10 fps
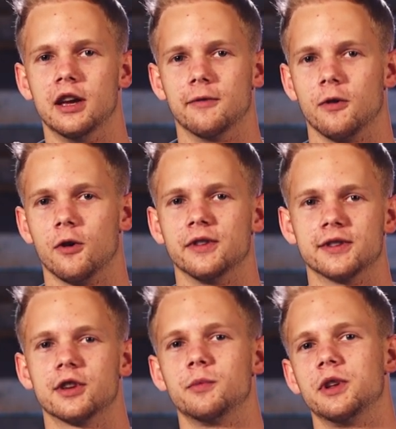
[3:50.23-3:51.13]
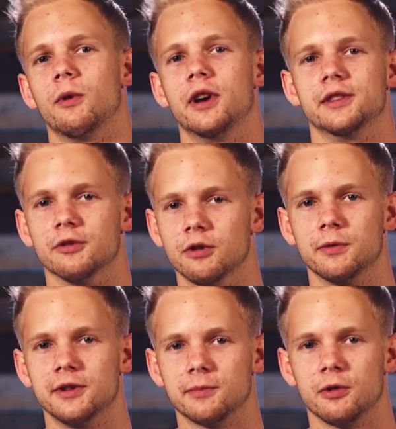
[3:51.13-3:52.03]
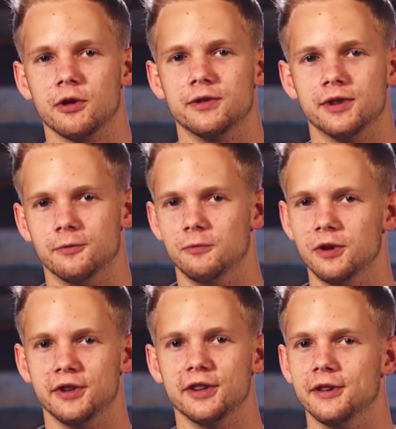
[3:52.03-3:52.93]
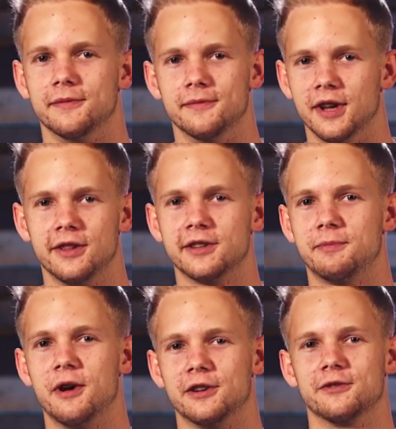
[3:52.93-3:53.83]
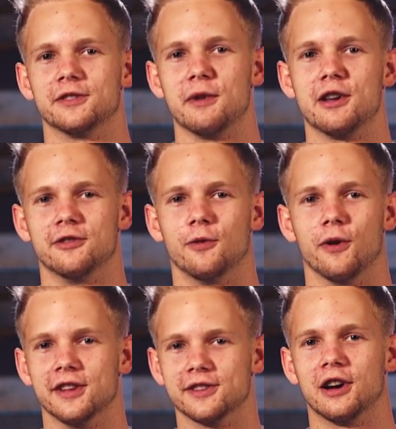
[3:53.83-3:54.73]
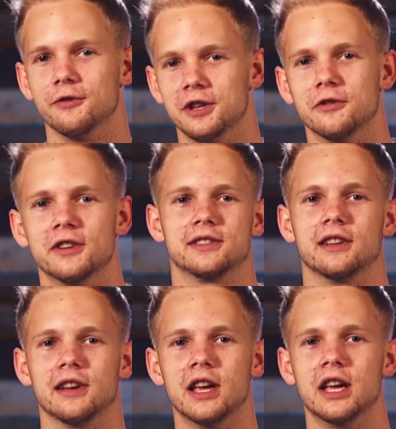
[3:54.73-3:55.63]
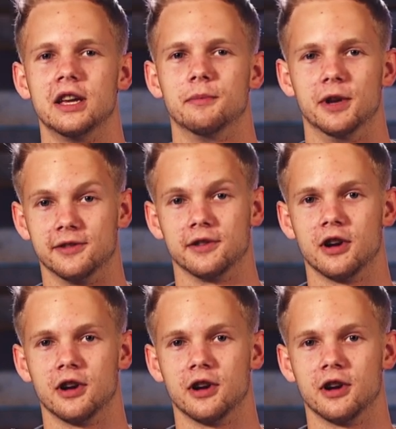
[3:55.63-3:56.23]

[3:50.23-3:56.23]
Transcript: I've grown in so many ways, and Liberty's approach is really good. Nothing spiritual is mandatory, it's not legalistic, but it's